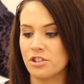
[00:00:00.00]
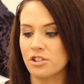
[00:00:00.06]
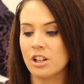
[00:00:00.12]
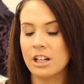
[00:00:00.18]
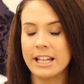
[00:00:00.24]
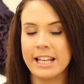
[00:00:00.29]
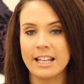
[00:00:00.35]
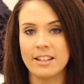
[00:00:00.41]
just
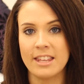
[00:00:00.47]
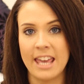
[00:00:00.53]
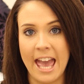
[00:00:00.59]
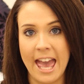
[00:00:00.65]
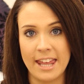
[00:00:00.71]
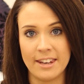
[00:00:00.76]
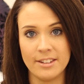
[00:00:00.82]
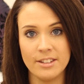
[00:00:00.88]
click the
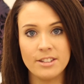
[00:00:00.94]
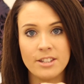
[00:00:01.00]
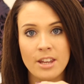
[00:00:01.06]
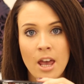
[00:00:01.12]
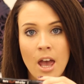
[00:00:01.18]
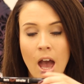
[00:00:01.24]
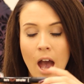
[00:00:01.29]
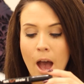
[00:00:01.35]
end,
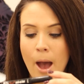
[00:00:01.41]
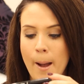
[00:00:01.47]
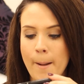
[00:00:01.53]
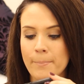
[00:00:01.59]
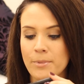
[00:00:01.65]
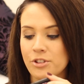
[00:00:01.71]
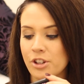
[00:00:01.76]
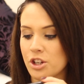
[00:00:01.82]

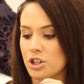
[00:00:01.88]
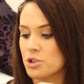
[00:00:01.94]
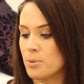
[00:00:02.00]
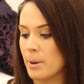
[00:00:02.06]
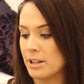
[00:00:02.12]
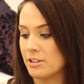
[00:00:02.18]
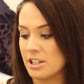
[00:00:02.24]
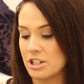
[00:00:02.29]
so you
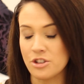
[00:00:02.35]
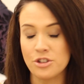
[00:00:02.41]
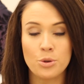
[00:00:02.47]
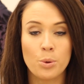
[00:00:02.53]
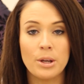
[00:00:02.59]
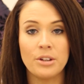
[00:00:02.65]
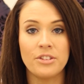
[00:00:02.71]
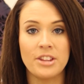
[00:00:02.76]
basically just
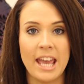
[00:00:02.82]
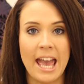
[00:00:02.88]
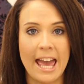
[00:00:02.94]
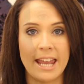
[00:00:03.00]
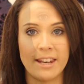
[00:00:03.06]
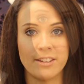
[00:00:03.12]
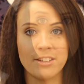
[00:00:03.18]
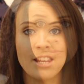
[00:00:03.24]
twist the
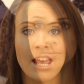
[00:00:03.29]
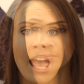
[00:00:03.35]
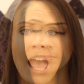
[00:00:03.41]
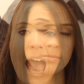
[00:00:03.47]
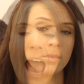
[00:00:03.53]
end.